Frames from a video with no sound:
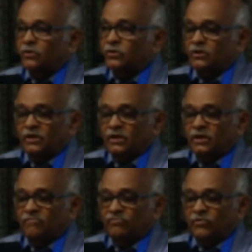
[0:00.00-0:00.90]
Or
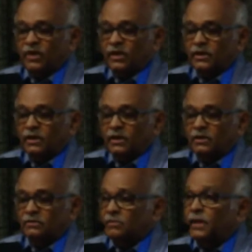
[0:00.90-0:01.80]
if you can,
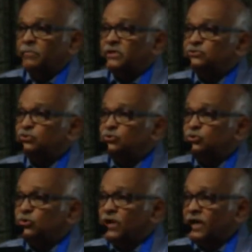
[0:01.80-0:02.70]
that means
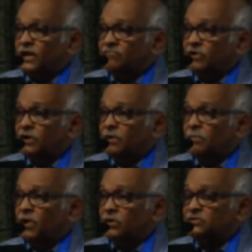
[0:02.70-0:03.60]
you don't have a
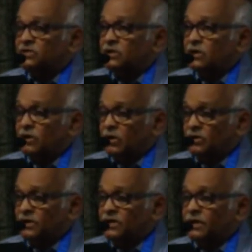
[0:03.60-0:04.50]
biological
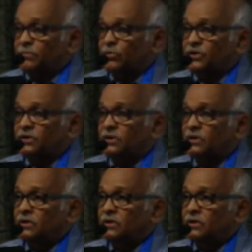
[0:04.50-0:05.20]
clock at that point.